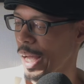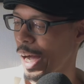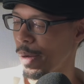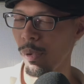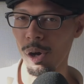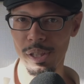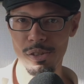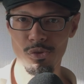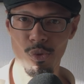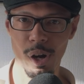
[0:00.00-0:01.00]
I bought
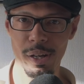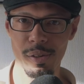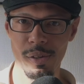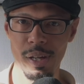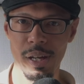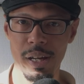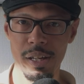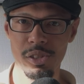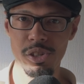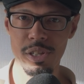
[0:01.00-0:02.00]
this one
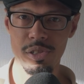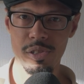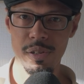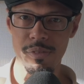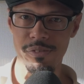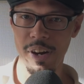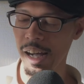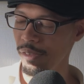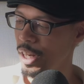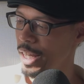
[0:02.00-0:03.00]
just
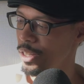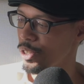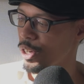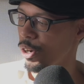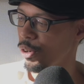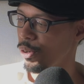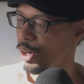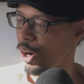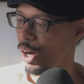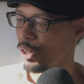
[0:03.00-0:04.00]
5 days ago
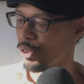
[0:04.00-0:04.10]
on